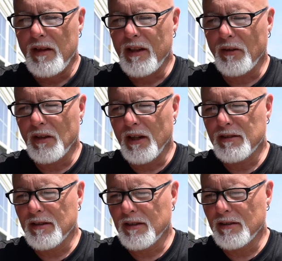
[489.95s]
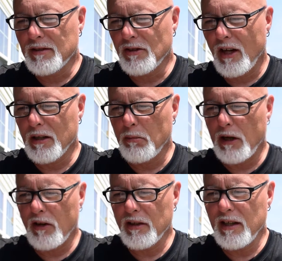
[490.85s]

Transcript: that we like to, to talk about.